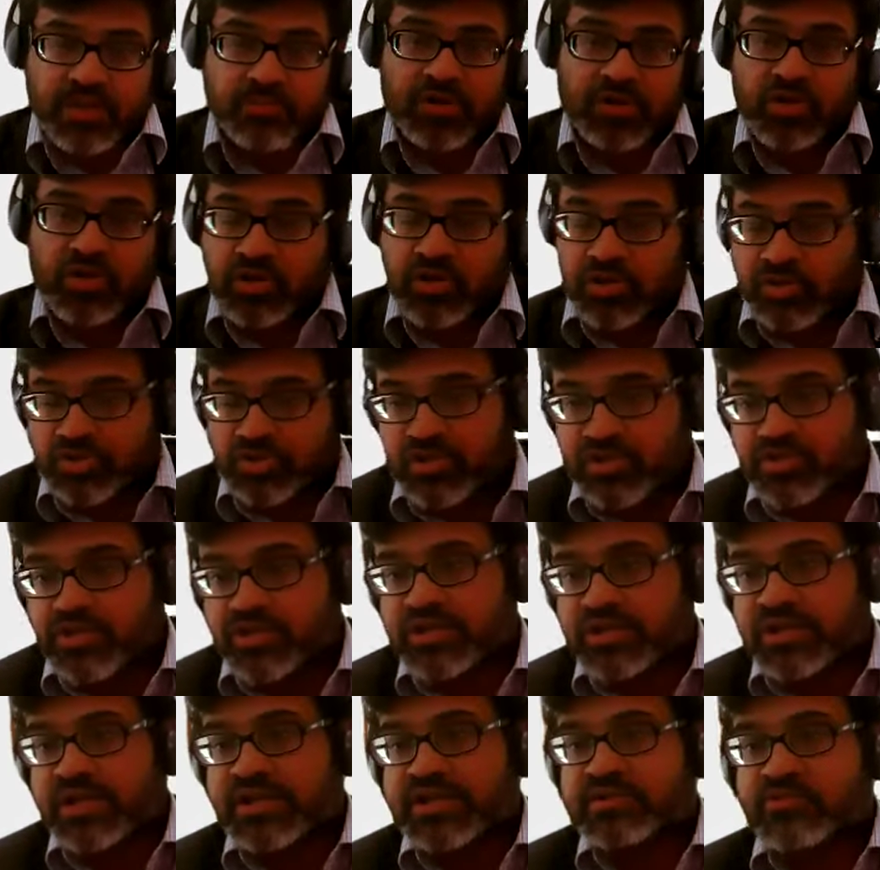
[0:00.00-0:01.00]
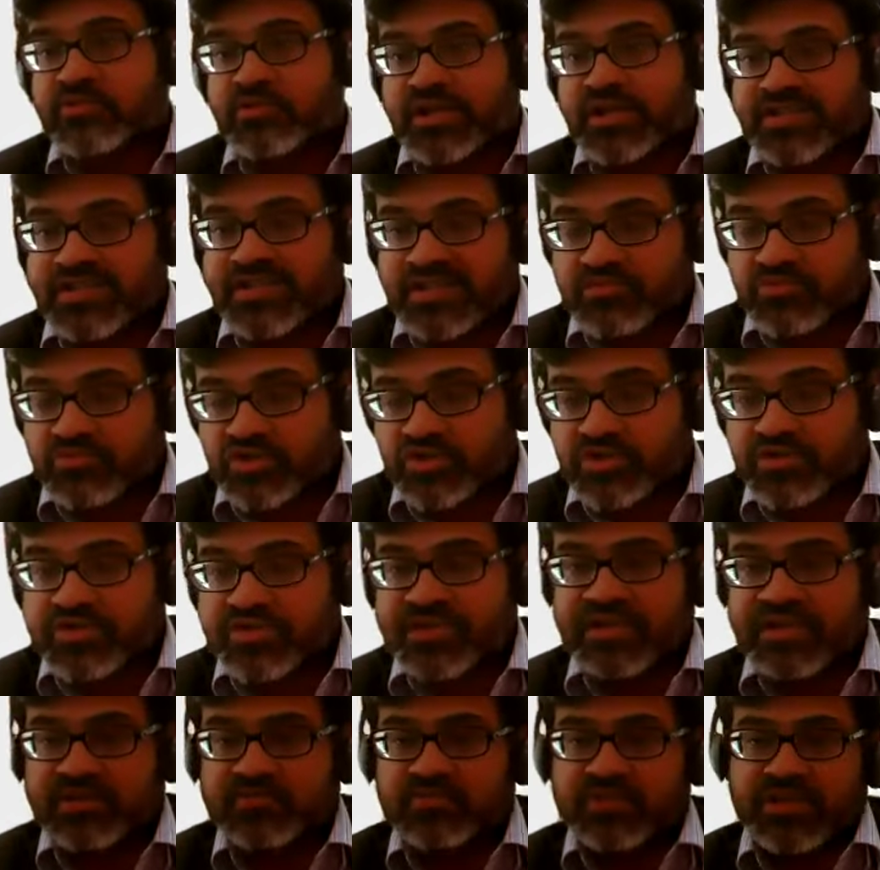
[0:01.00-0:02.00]
but also agenda item on
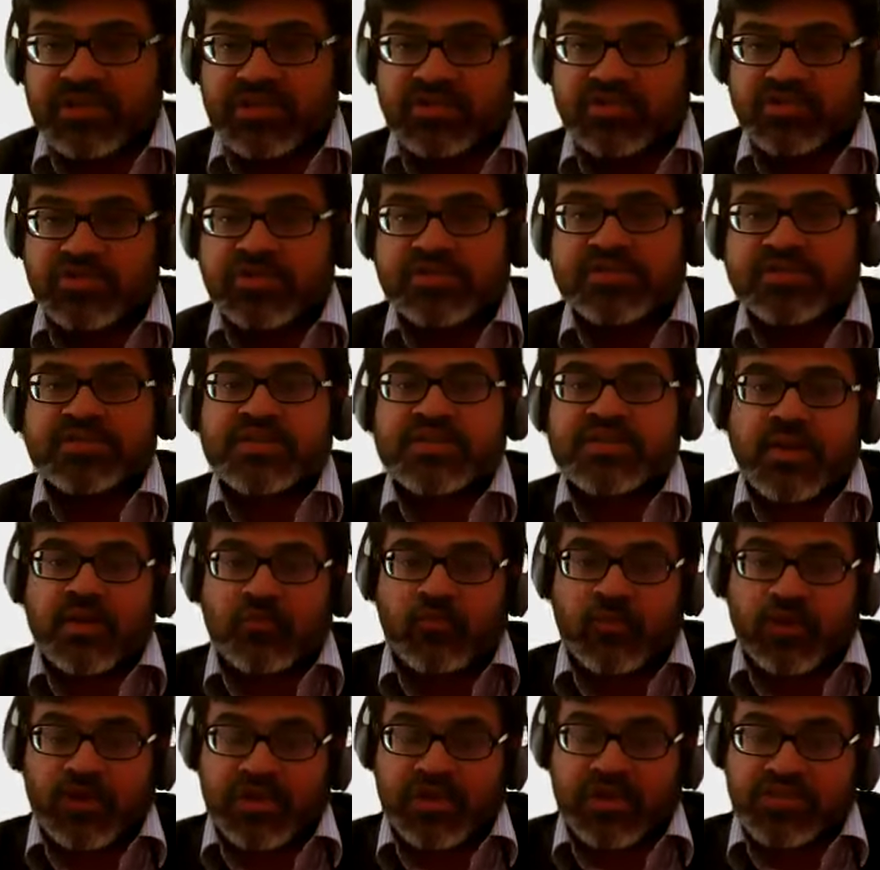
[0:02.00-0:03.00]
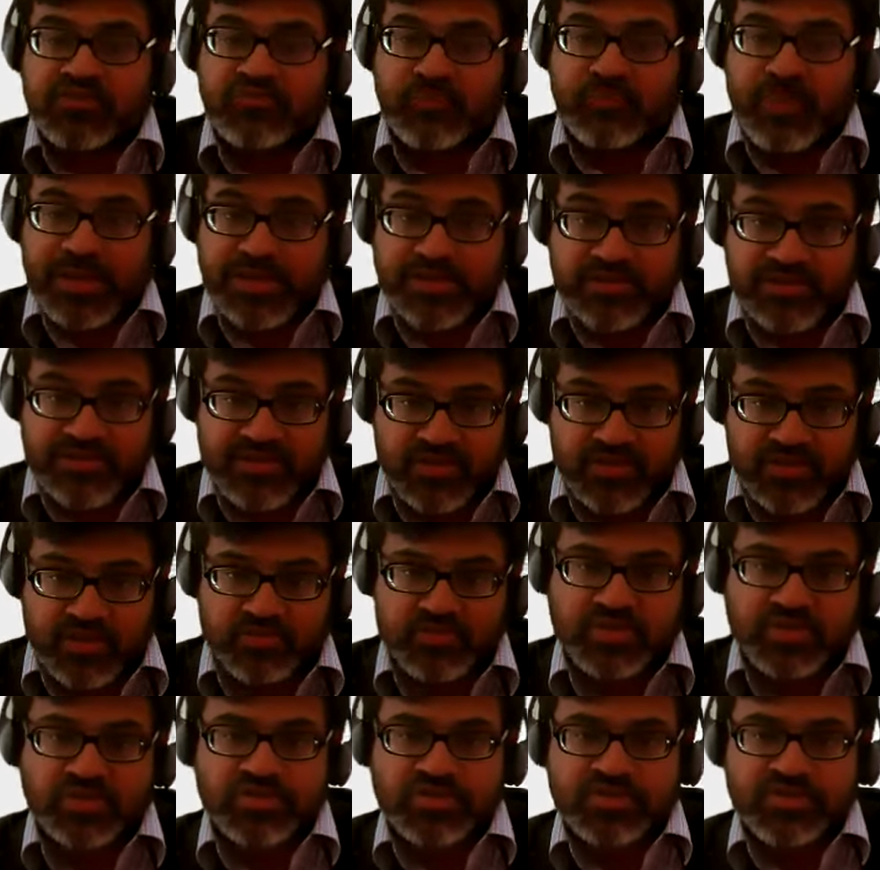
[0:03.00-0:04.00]
exceptions and limitations, quality of patents and
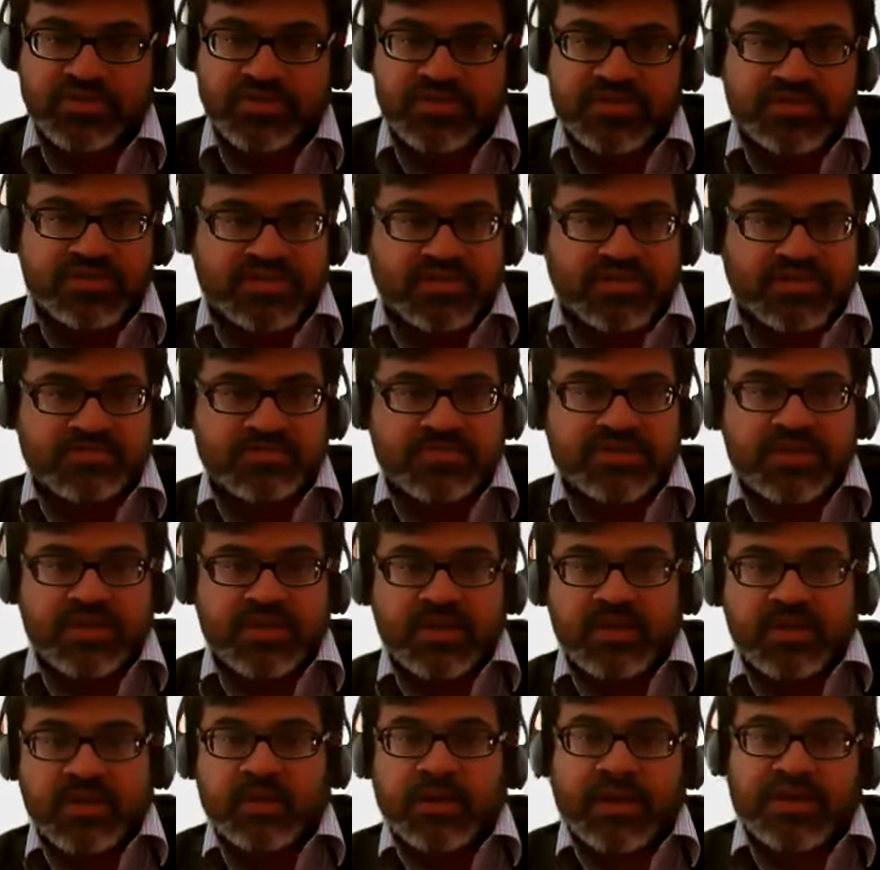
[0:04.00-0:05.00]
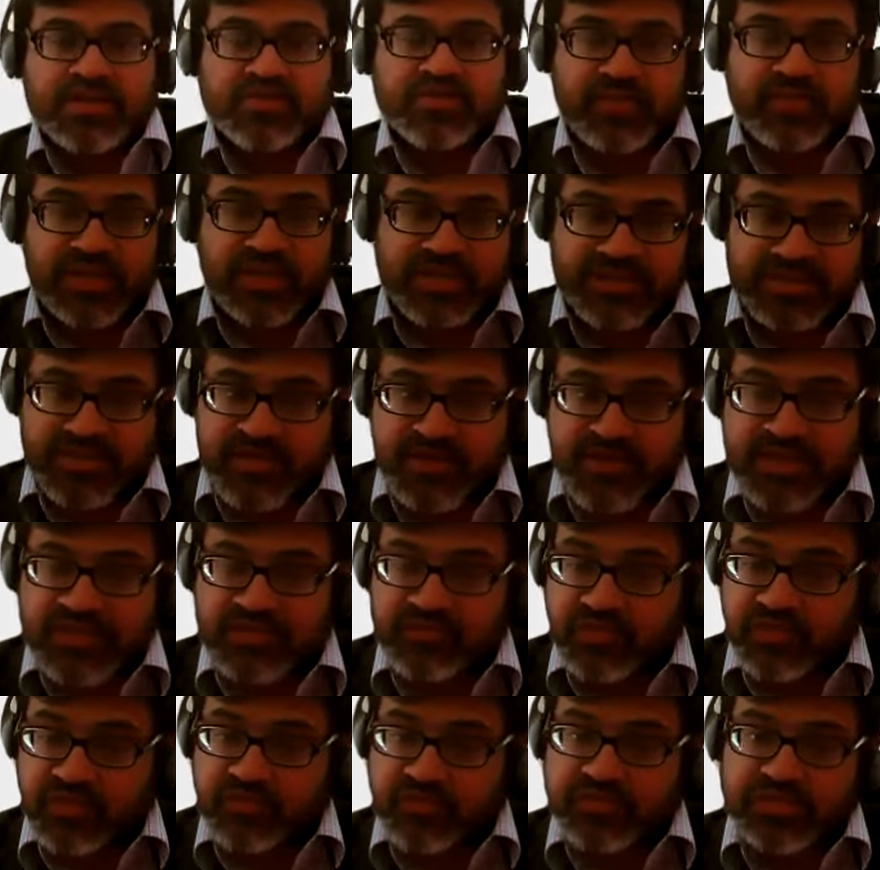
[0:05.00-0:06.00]
opposition systems, as well as
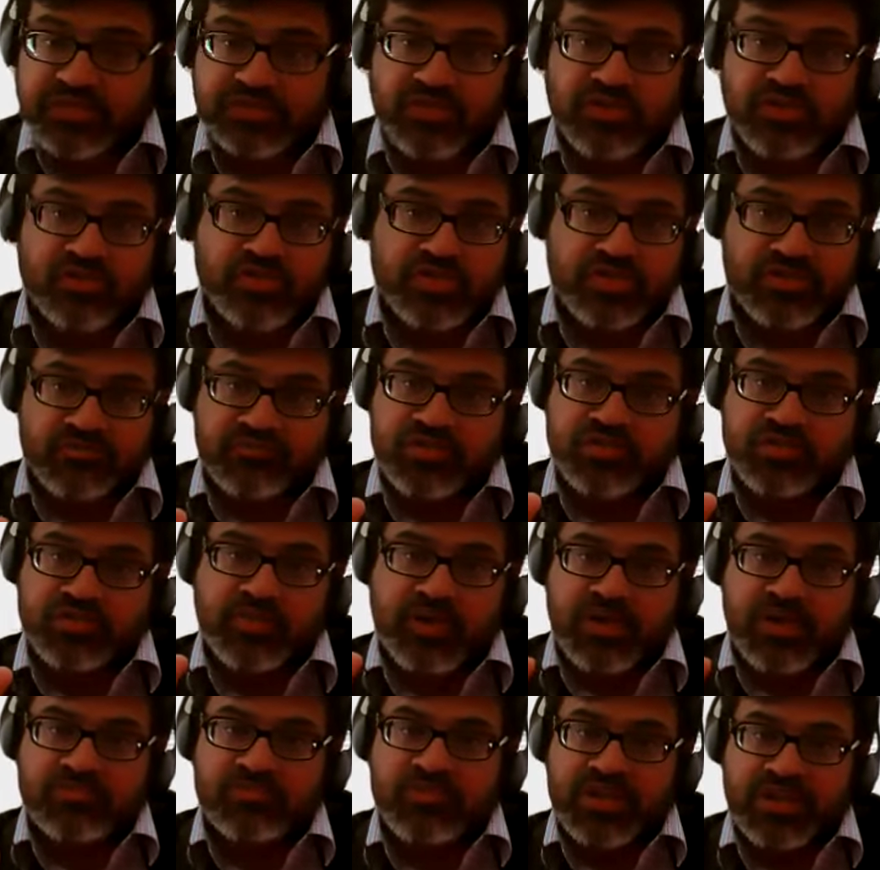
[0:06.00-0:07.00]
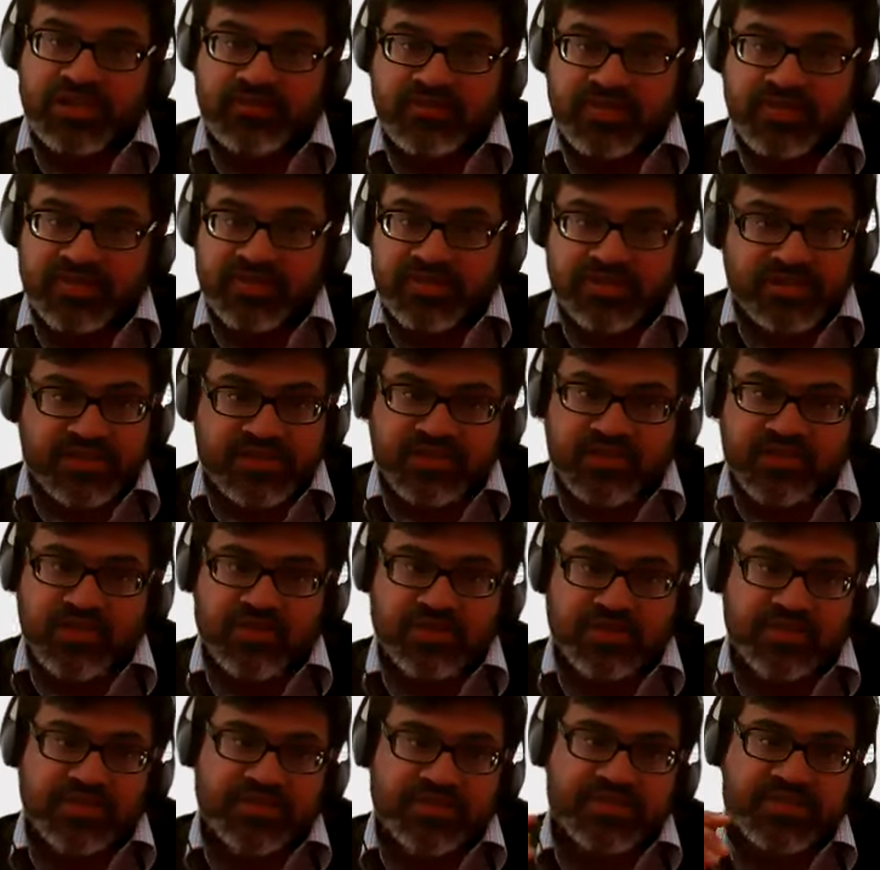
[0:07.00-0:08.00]
transfer of technology, which become relevant in this
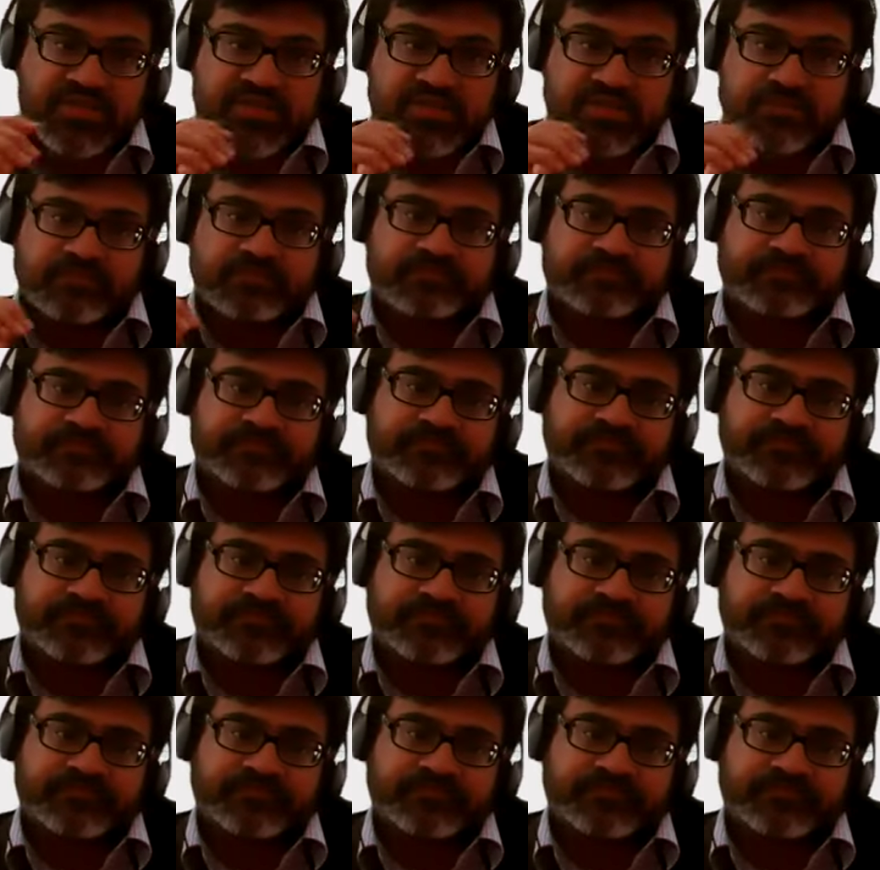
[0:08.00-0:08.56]
context.